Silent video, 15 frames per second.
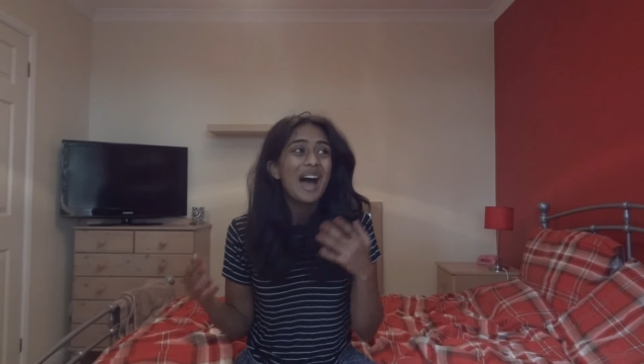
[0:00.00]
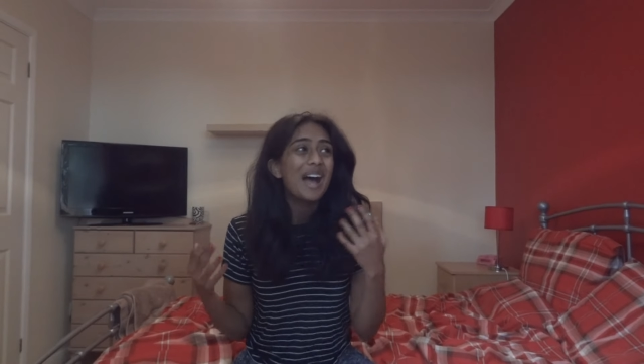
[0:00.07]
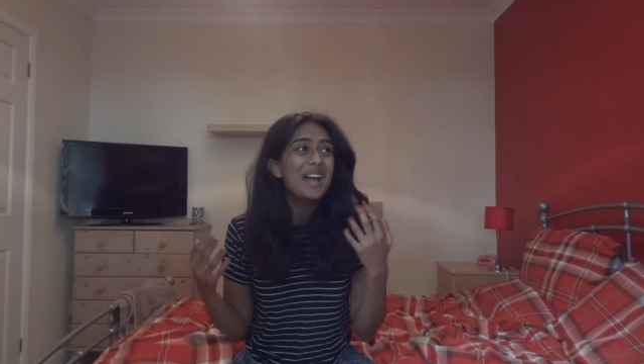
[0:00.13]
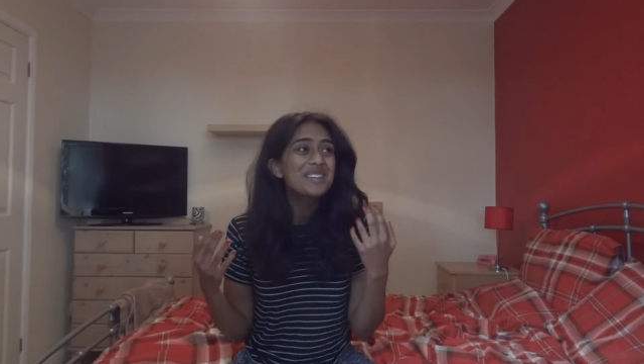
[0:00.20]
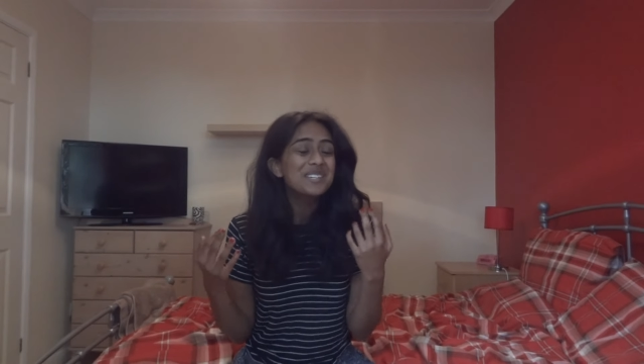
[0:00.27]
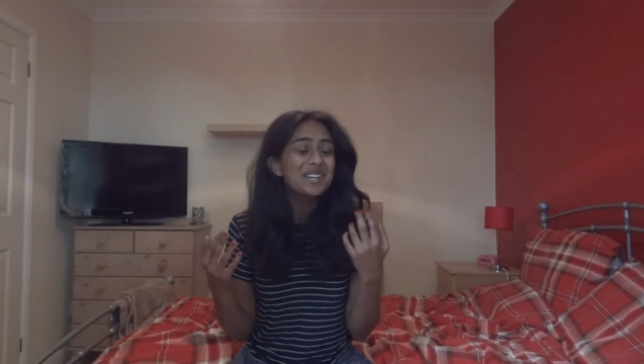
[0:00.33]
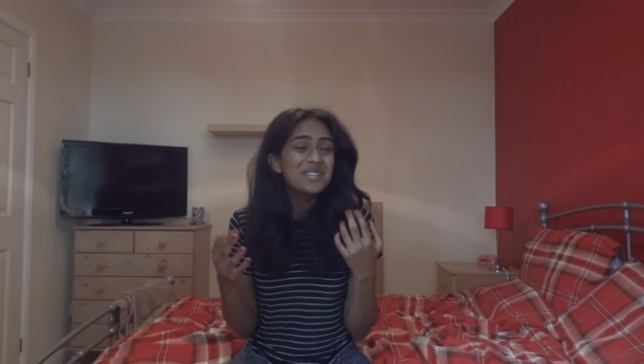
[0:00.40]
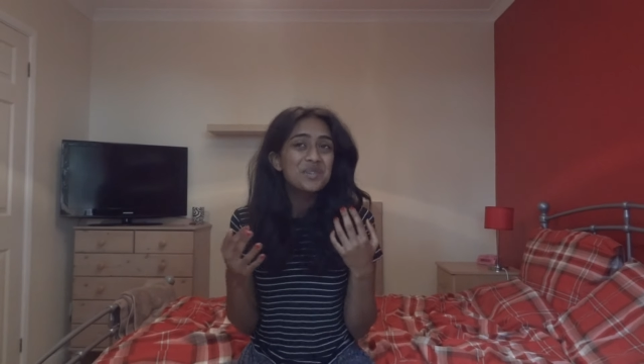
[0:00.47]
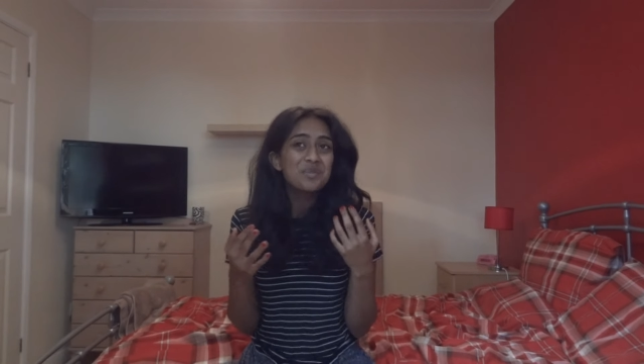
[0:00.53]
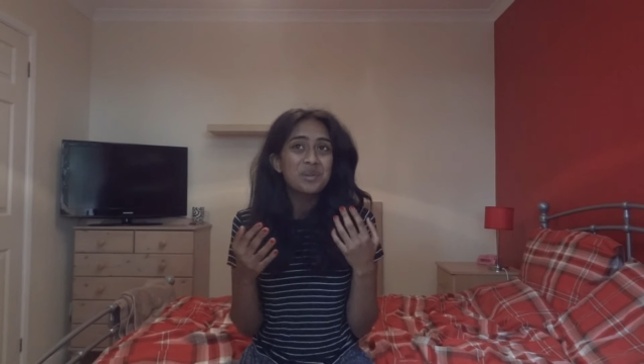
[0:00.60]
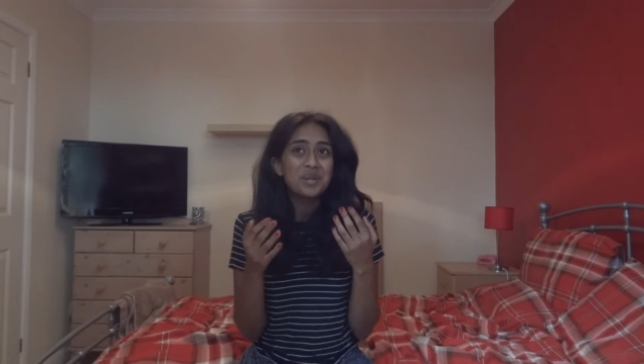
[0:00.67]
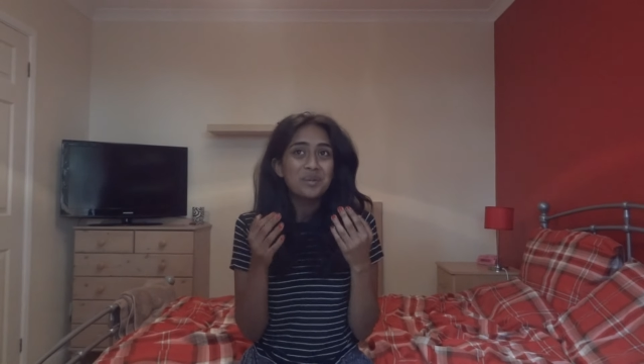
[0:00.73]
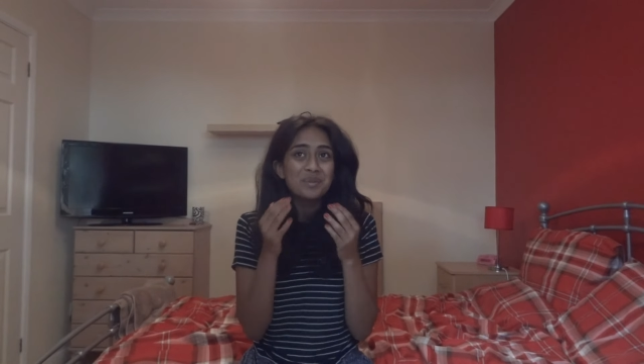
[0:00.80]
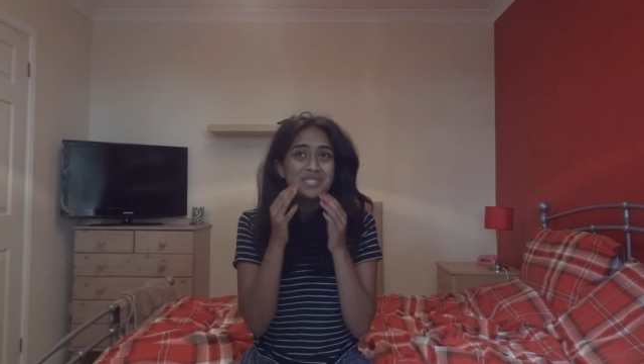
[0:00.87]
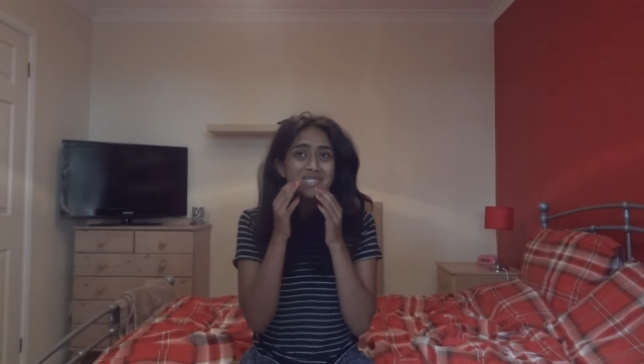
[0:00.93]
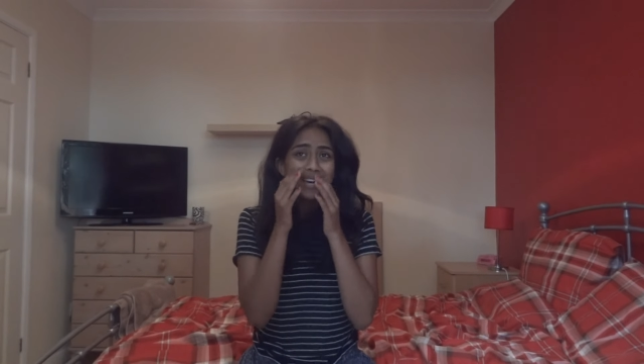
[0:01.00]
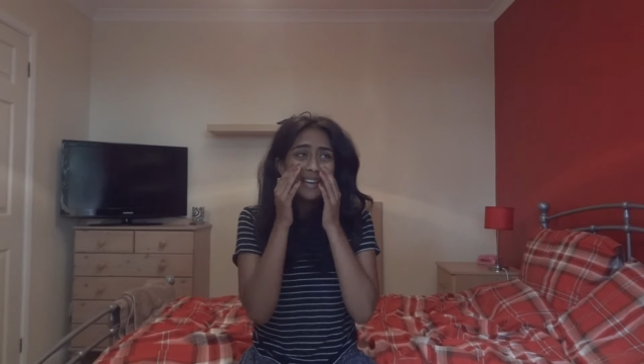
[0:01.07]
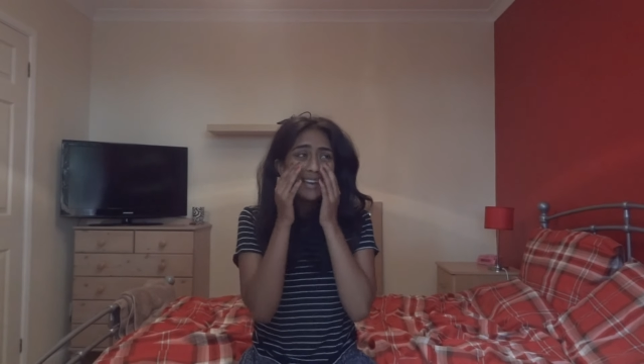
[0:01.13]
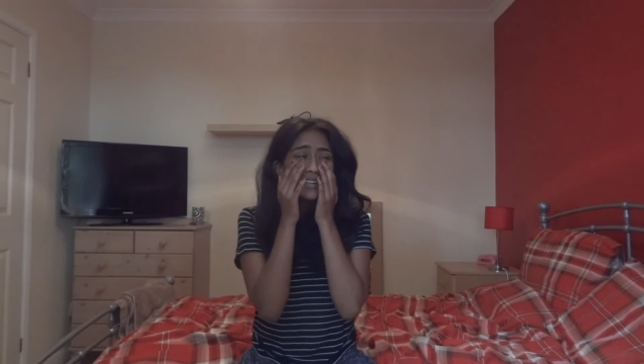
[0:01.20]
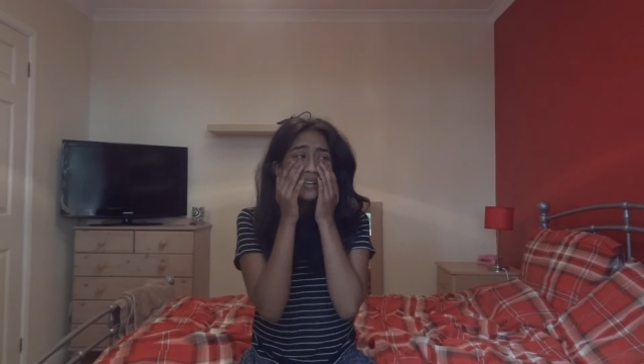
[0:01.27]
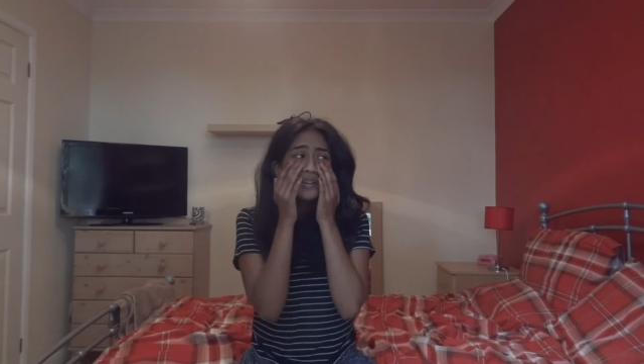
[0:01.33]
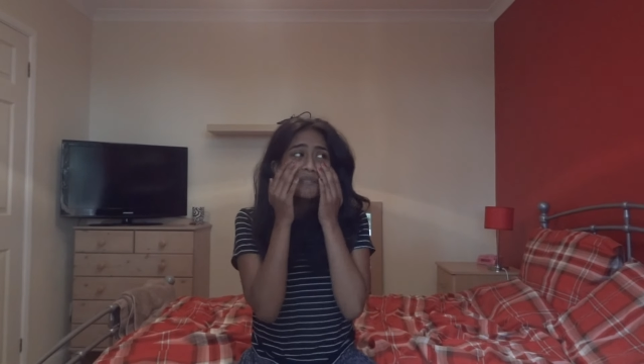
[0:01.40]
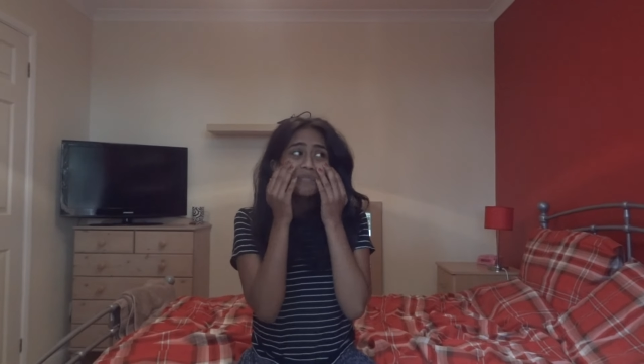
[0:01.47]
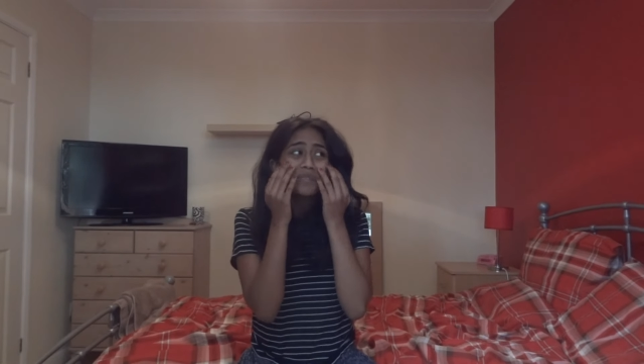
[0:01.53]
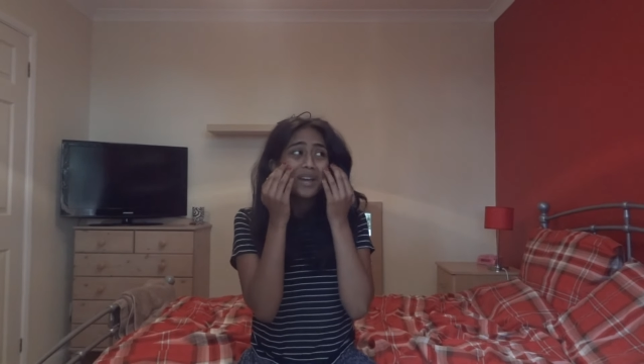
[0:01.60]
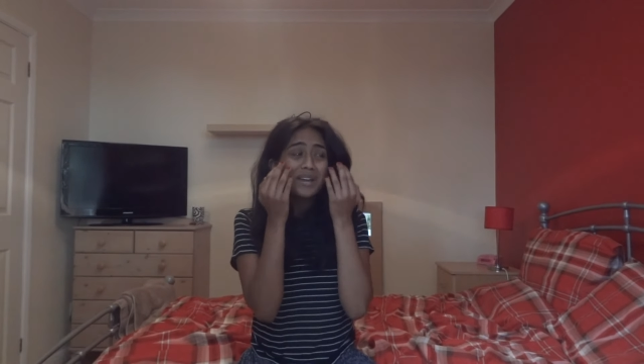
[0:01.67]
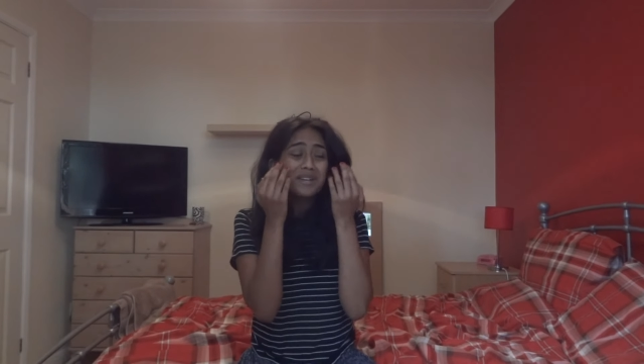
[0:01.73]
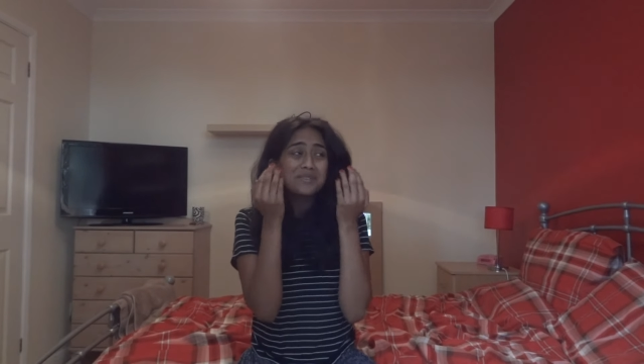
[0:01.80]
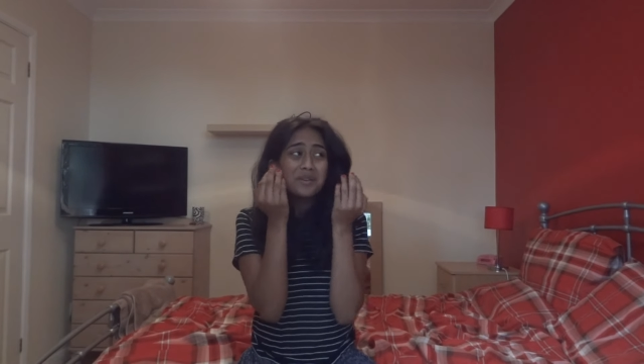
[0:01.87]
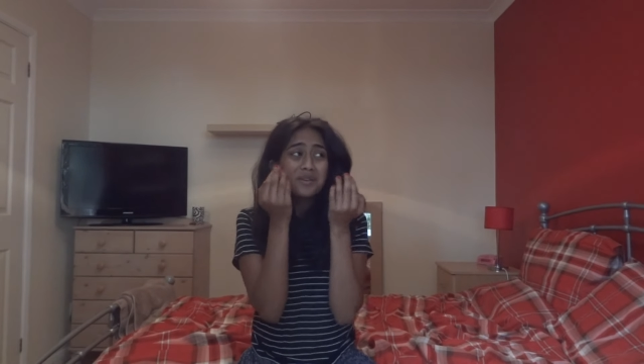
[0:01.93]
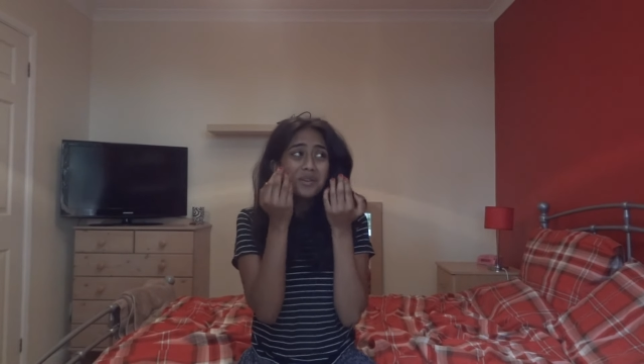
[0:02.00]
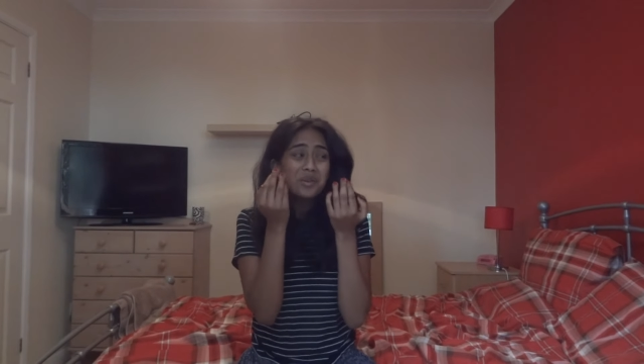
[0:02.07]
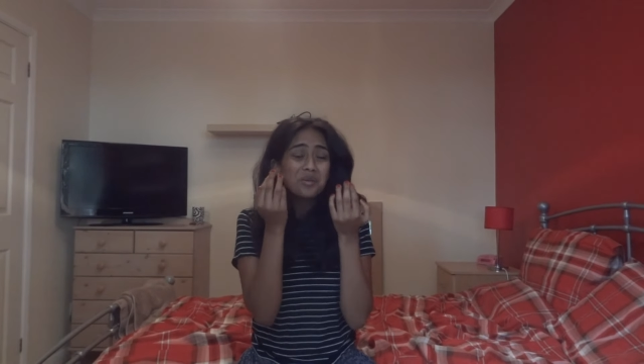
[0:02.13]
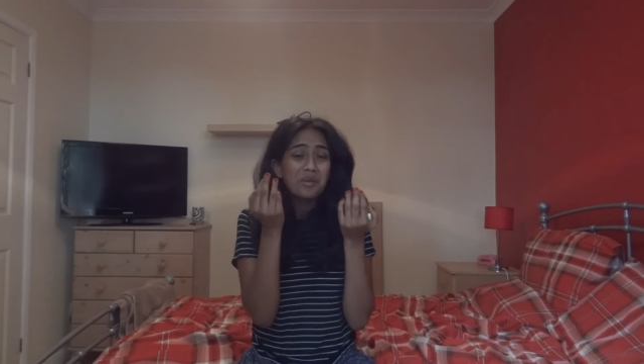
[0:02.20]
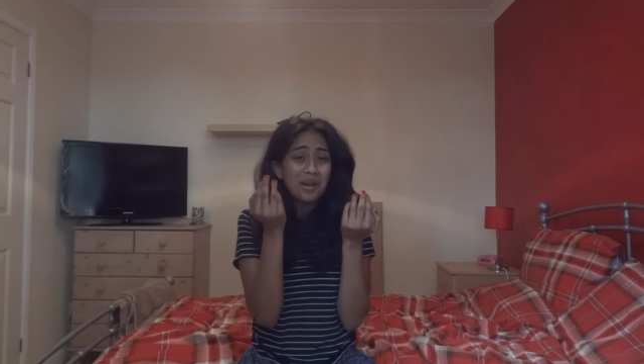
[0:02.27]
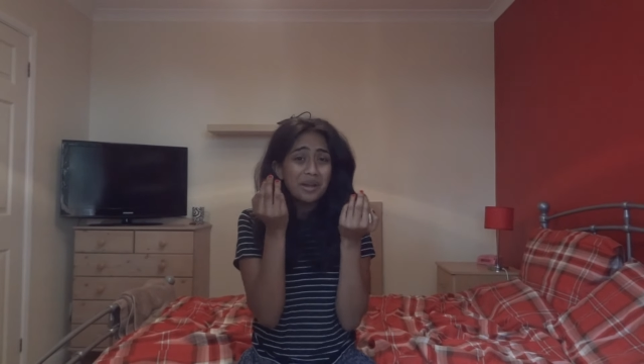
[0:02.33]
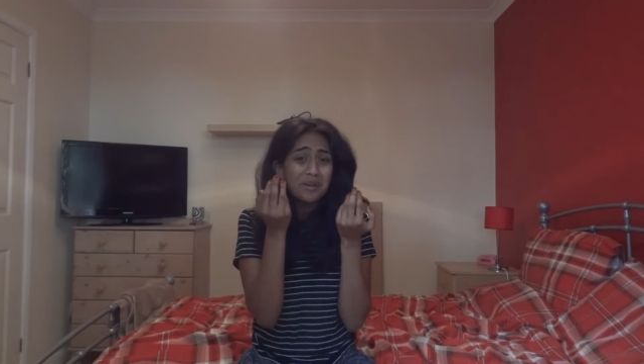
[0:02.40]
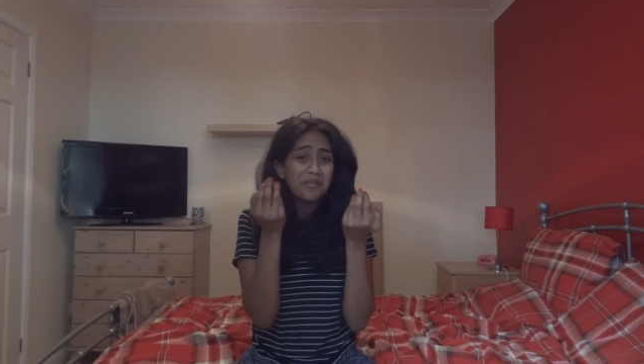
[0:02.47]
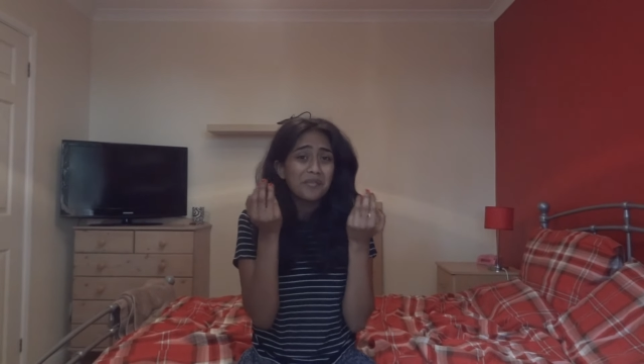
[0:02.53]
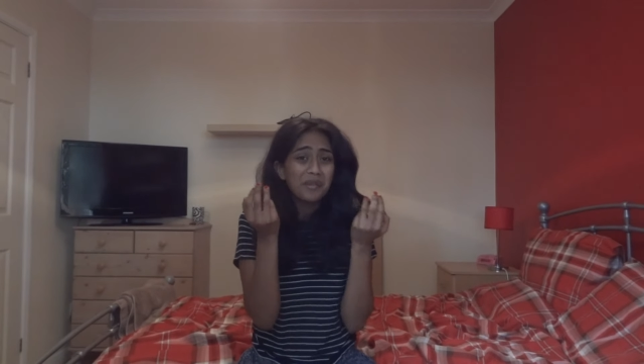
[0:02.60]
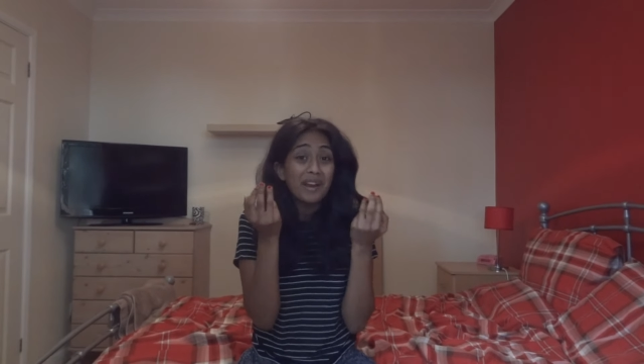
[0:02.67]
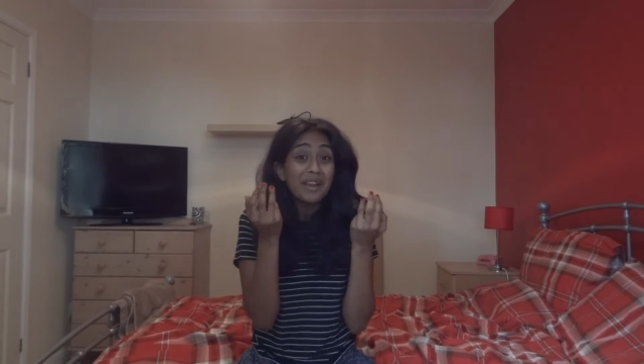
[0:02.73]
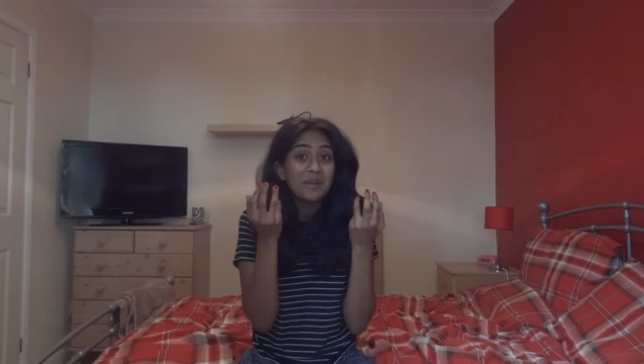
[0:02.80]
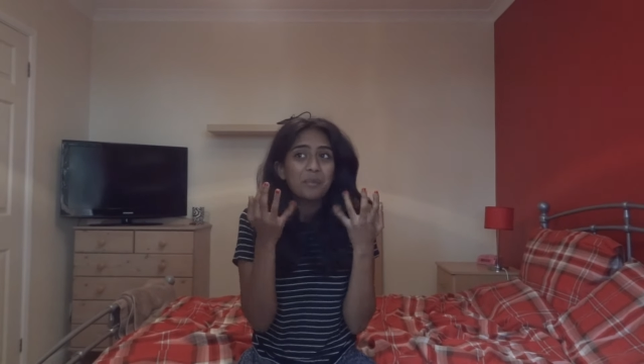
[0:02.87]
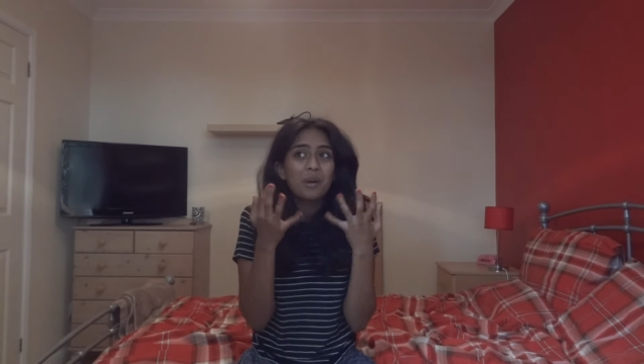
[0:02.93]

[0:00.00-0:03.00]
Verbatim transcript: I genuinely was there like, I don't know why I'm crying,